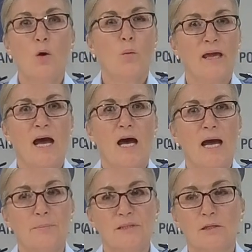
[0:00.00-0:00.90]
We are
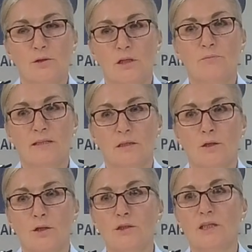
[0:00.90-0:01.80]
absolutely
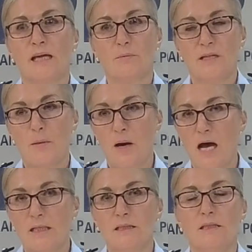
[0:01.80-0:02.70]
resolute, together with our
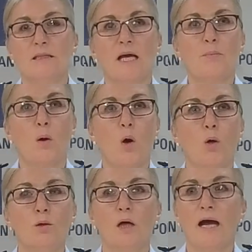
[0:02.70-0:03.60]
partners in
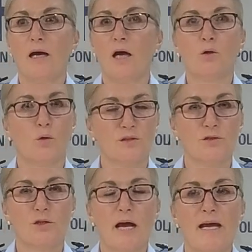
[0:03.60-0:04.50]
SAPOL across
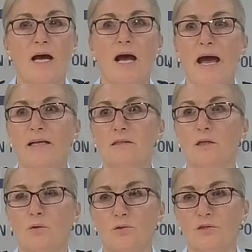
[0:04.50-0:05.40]
Australia and
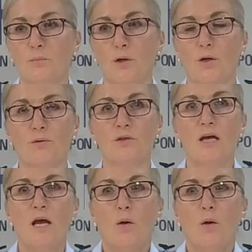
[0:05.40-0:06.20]
across the world.